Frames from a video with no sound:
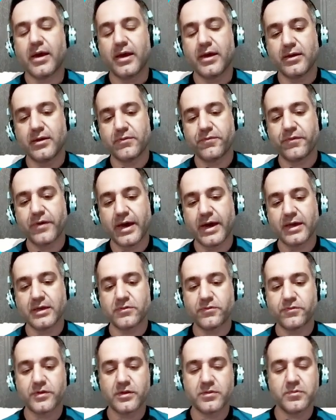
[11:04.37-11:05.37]
and in
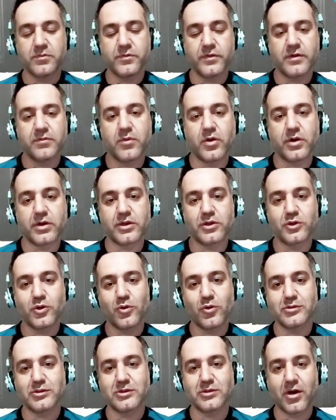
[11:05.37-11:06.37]
fact, when market
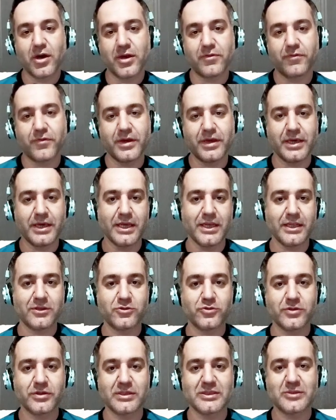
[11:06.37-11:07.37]
goes sideways
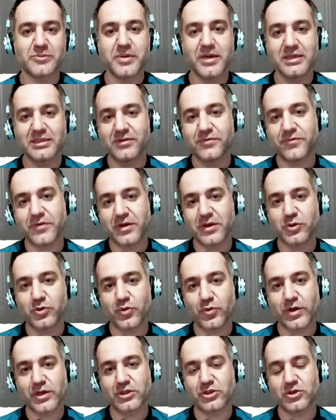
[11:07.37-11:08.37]
into a specific
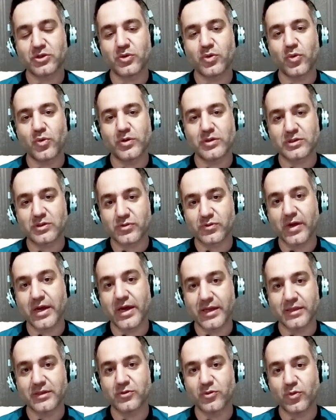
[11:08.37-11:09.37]
direction or
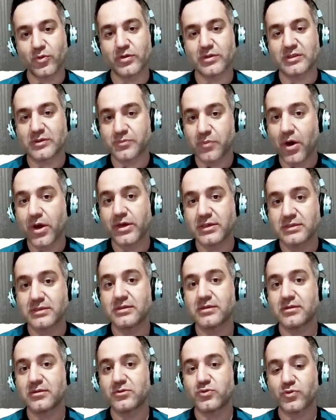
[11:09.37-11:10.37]
trend or
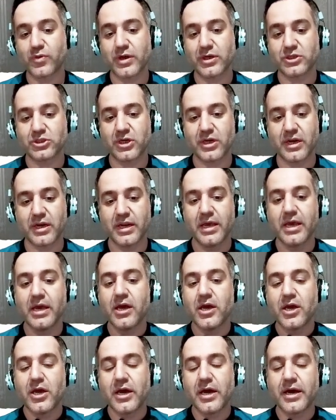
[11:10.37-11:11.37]
spikes direction,
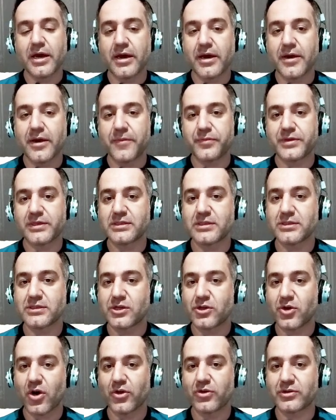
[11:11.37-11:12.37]
this is
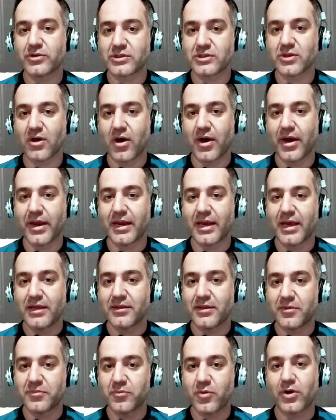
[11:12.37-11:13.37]
another sign
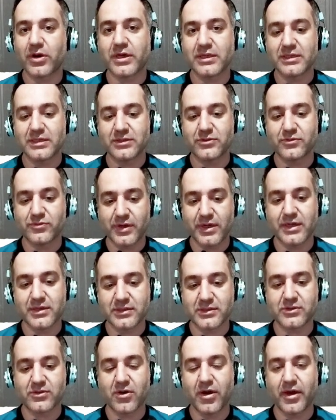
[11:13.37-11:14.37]
that market is really
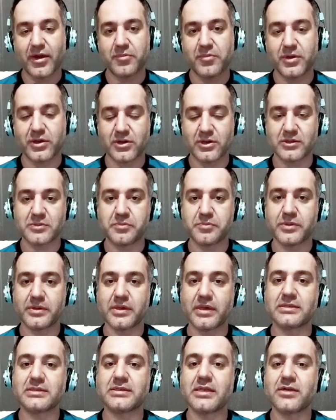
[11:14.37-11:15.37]
strong, because
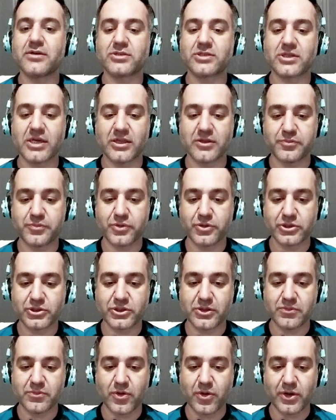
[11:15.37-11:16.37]
sellers can push
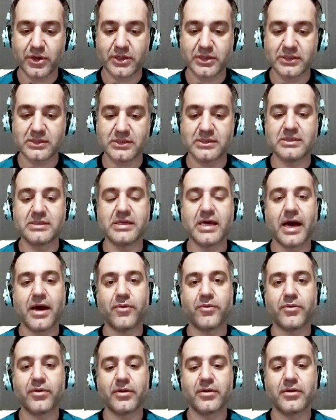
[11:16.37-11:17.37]
the market
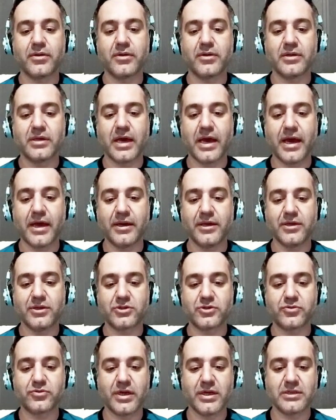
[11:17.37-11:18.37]
down and
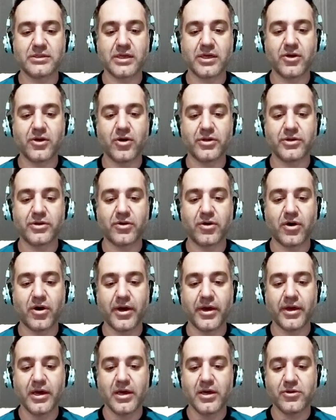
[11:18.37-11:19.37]
it creates another
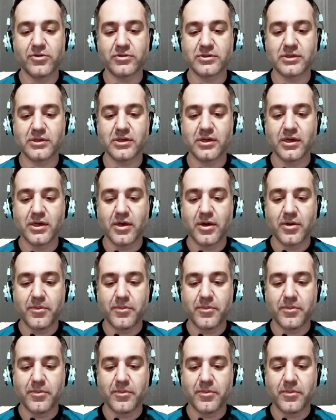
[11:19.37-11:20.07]
high. You see,